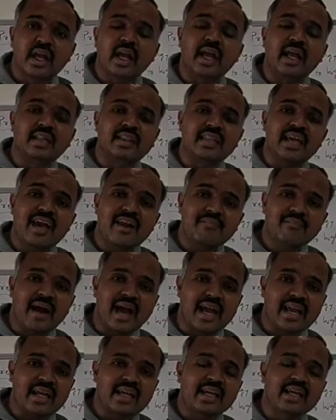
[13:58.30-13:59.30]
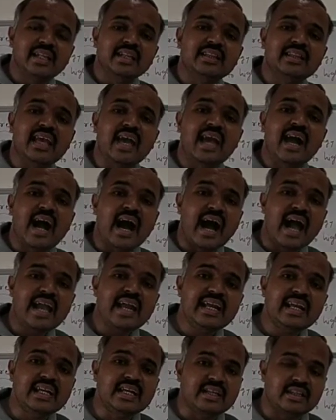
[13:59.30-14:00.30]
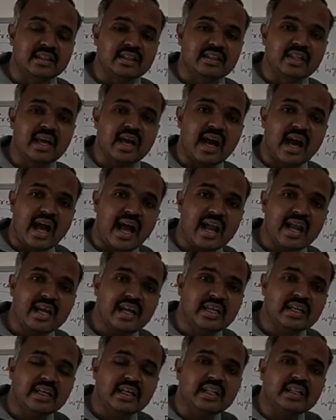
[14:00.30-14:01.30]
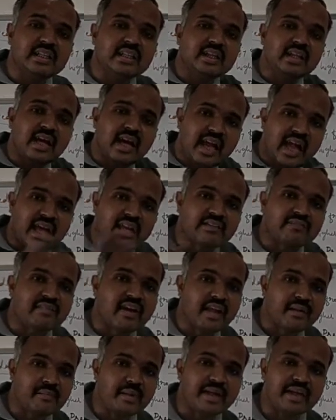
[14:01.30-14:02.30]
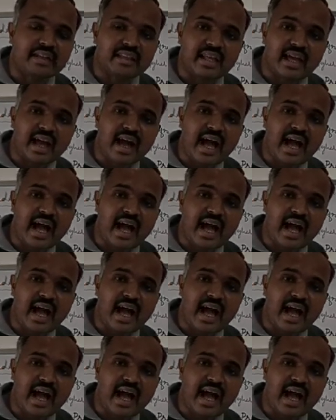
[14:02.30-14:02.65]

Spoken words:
and thereby they hide in the environment.